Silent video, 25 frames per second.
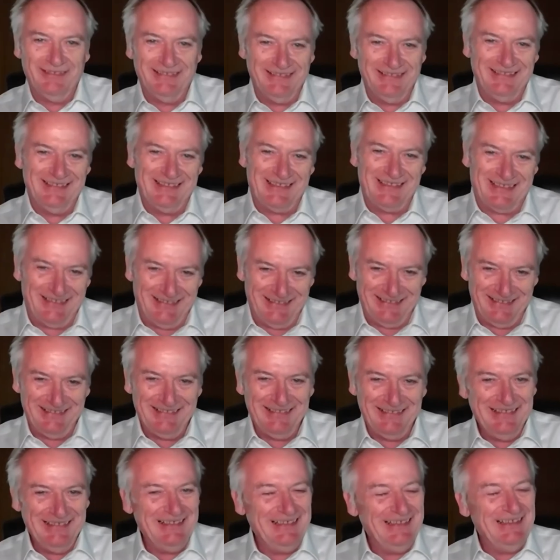It's like,
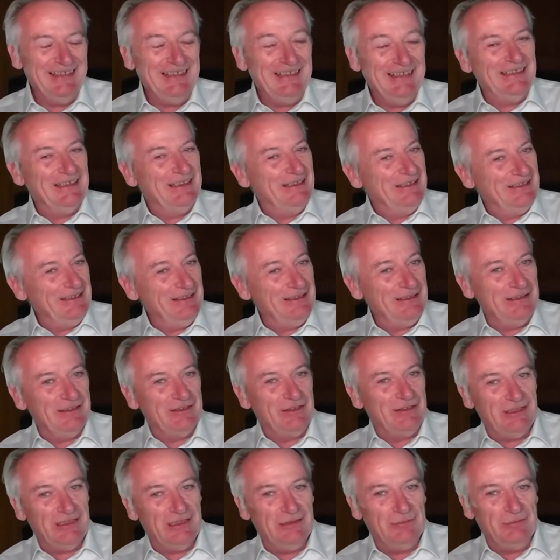oh,
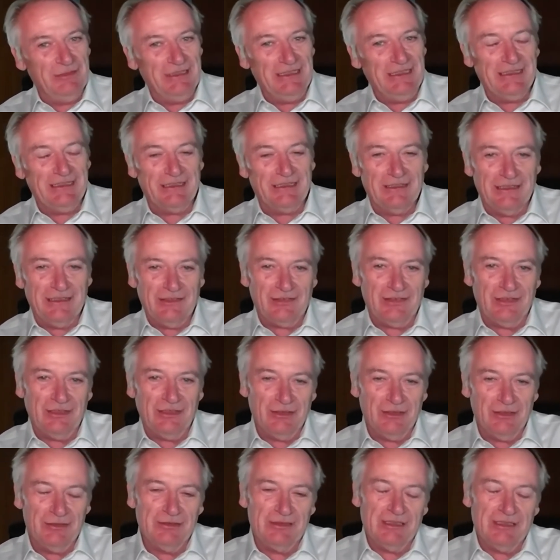dear me, guys, you
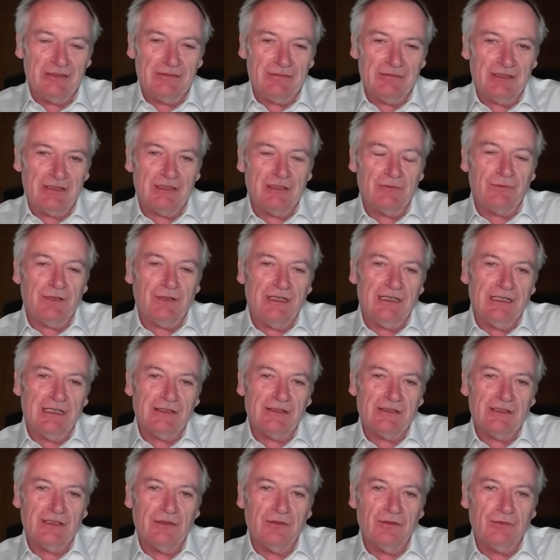know, this is very last
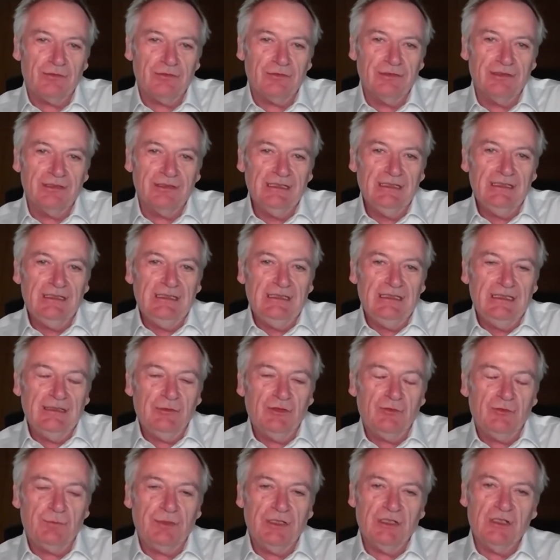century.
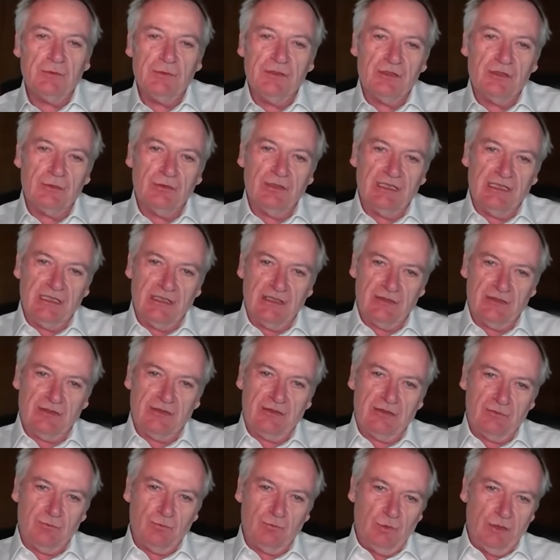Which brings me to, I
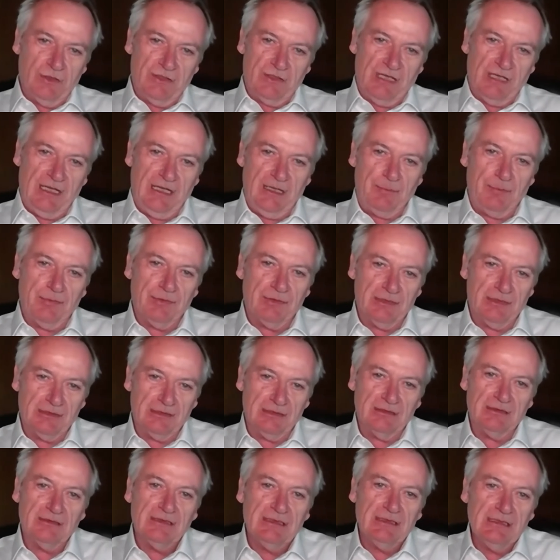guess, what's
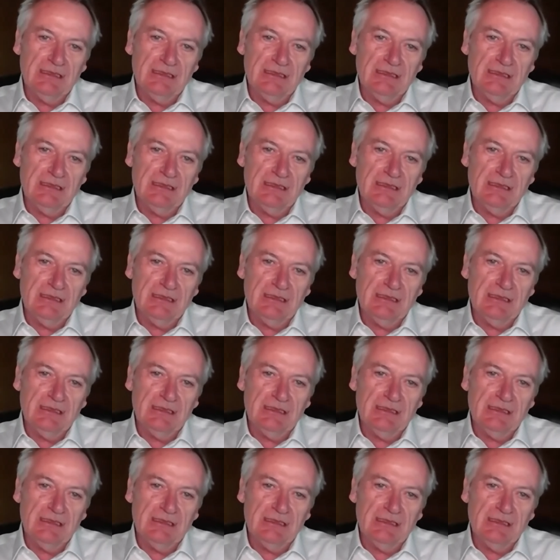happening.